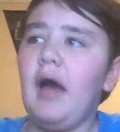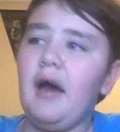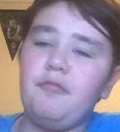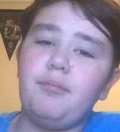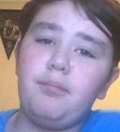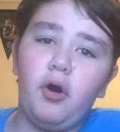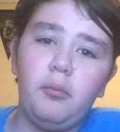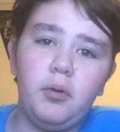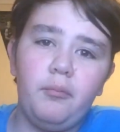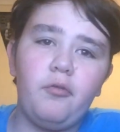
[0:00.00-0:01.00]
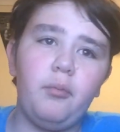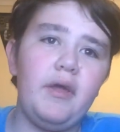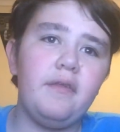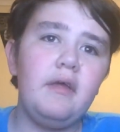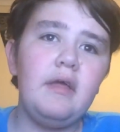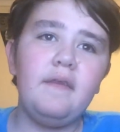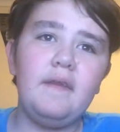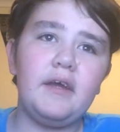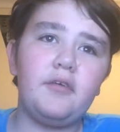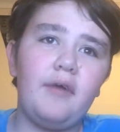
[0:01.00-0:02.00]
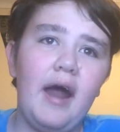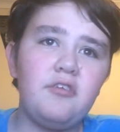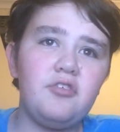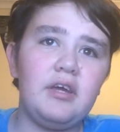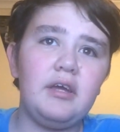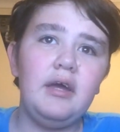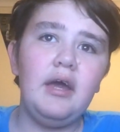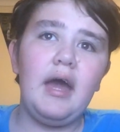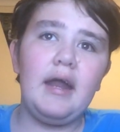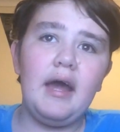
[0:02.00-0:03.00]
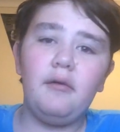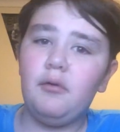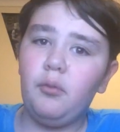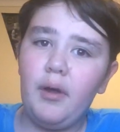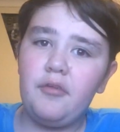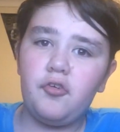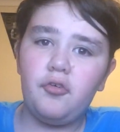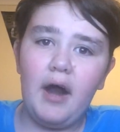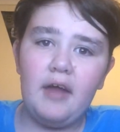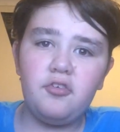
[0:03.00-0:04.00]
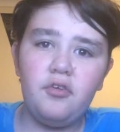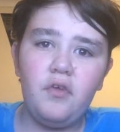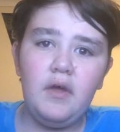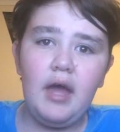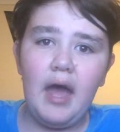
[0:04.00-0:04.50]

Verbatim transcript: have problems with the crashing and how it always crashes.